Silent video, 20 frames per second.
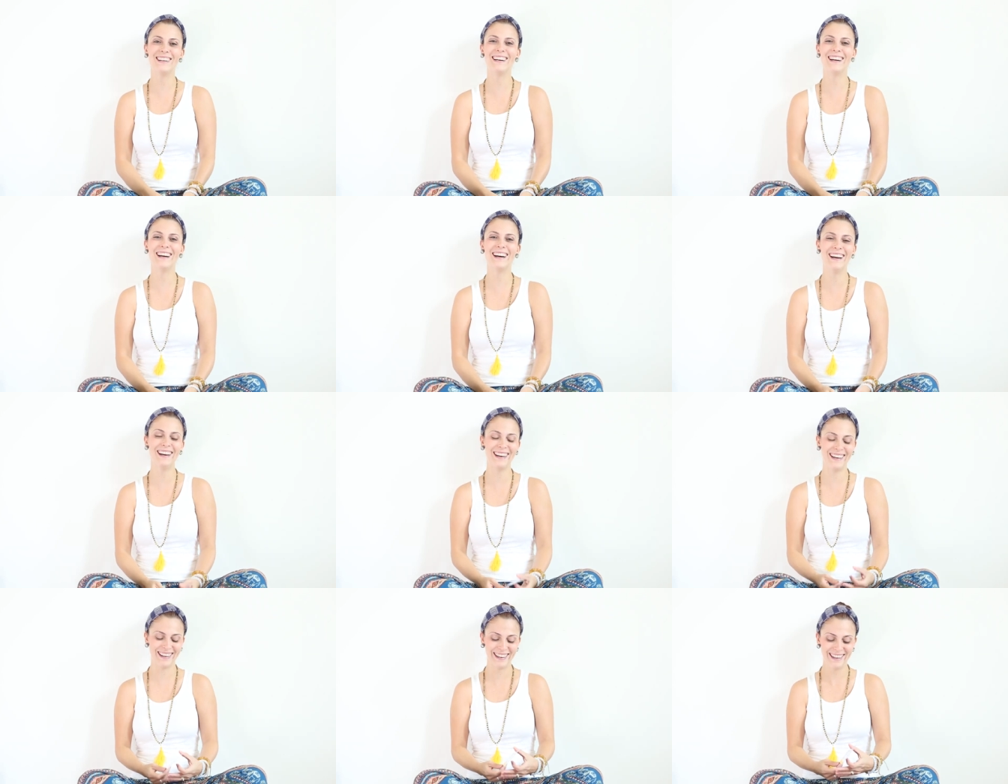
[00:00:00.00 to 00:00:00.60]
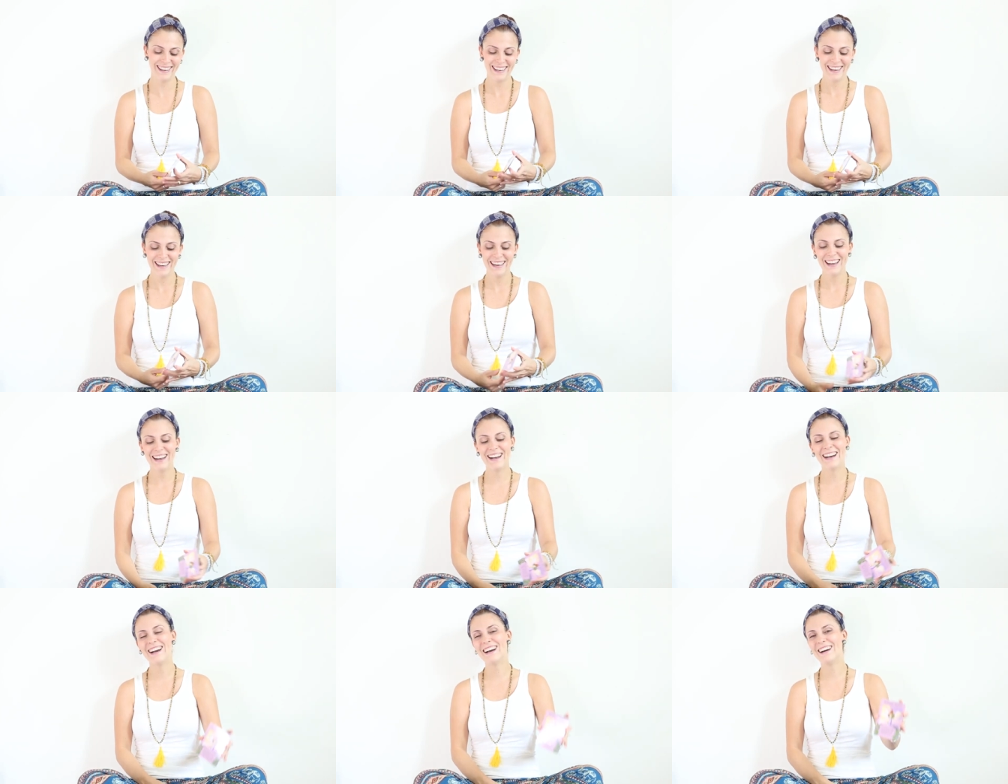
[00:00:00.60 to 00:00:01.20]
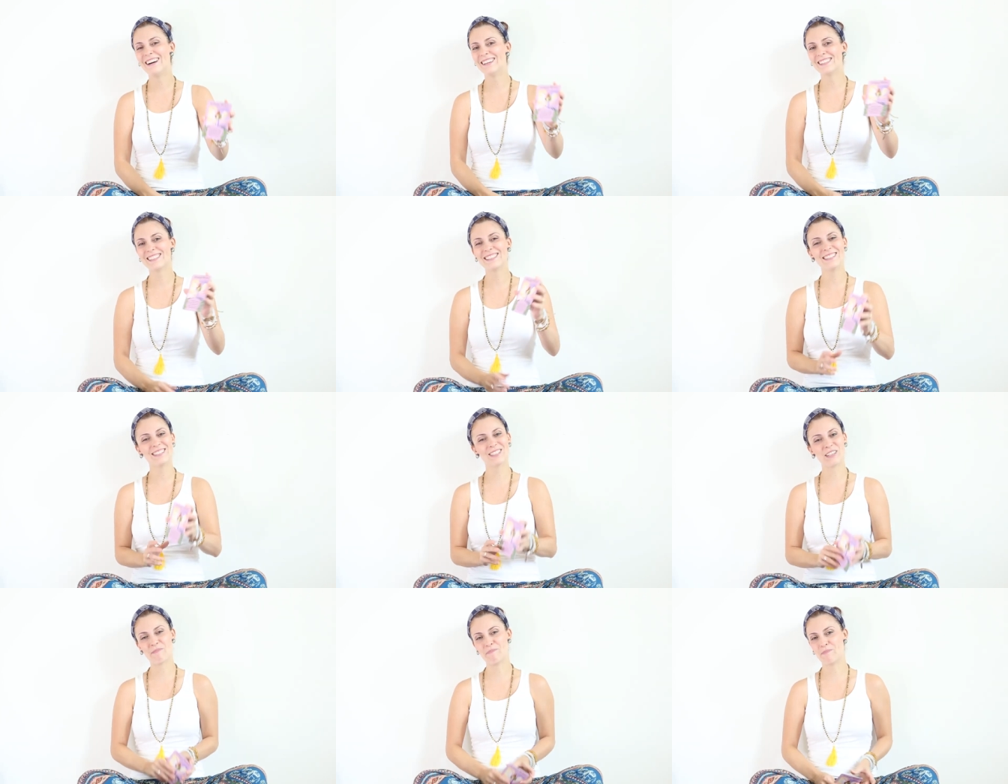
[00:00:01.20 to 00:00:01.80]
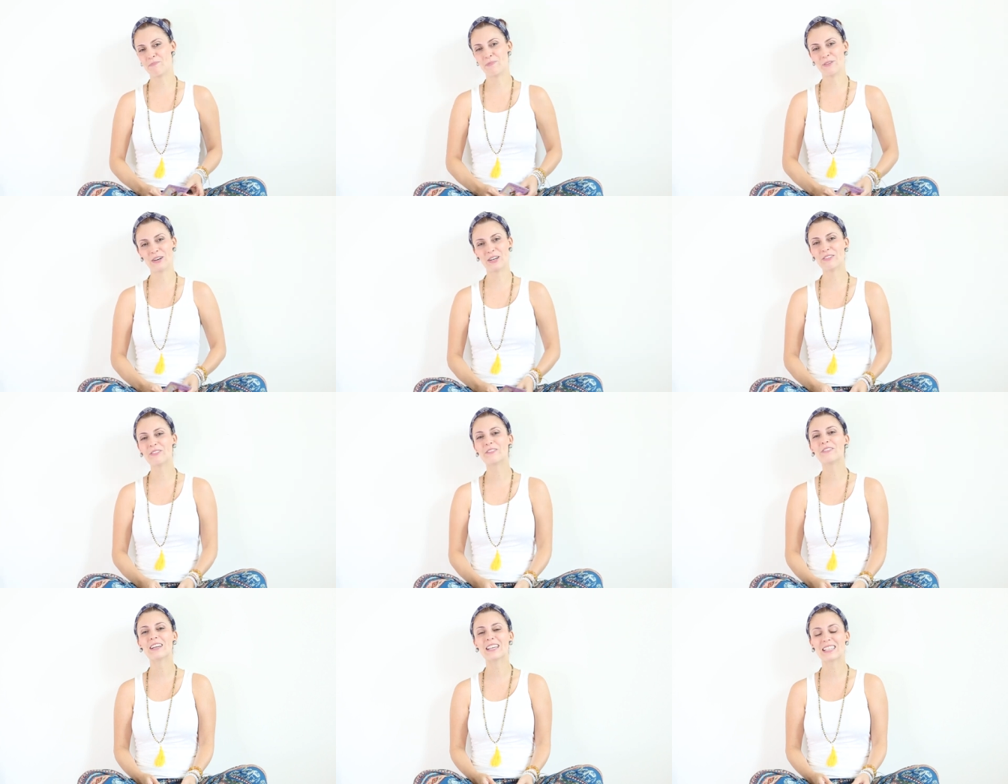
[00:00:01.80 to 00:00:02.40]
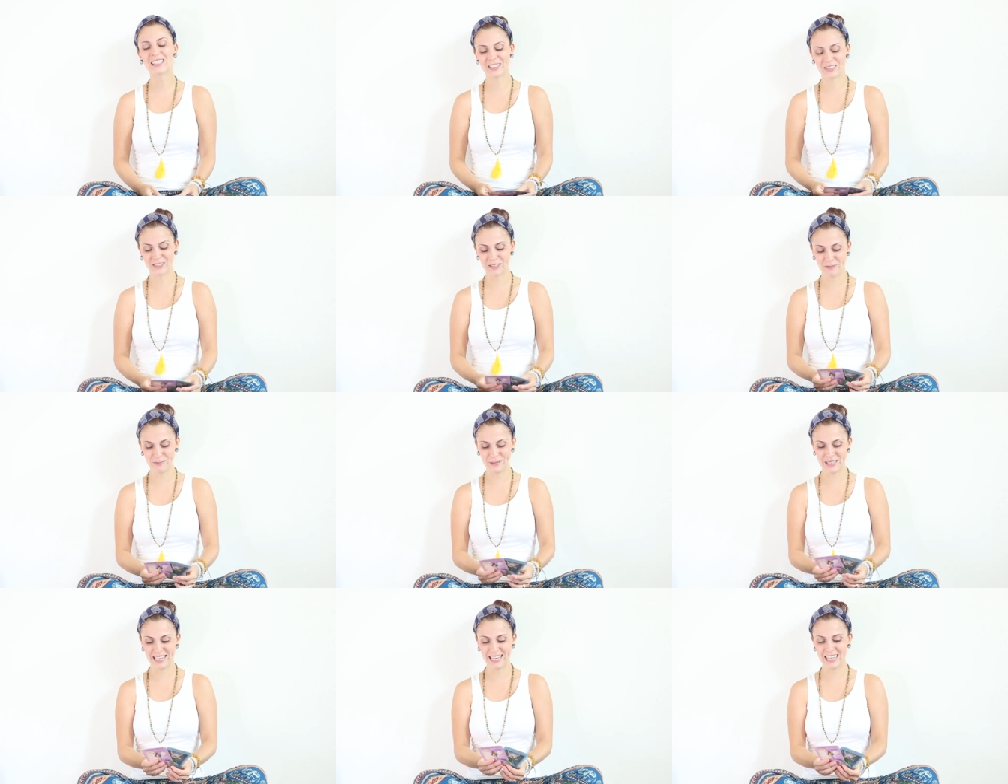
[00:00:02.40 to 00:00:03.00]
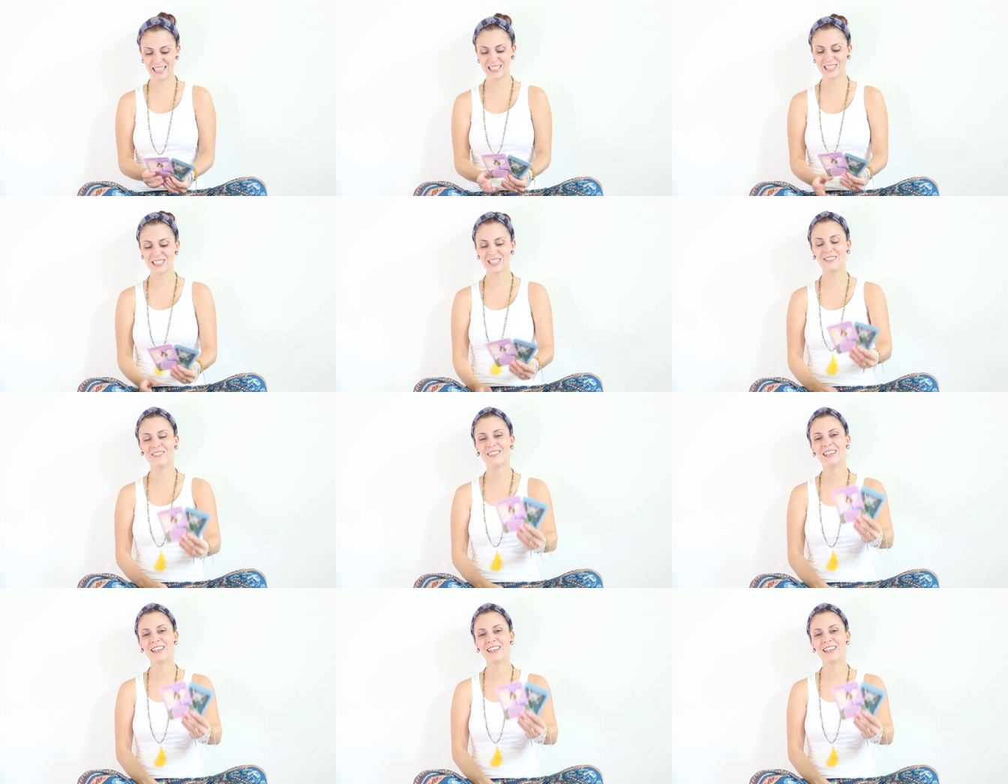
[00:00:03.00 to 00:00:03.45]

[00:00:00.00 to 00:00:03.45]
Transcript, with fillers: ah, such a perfect combination.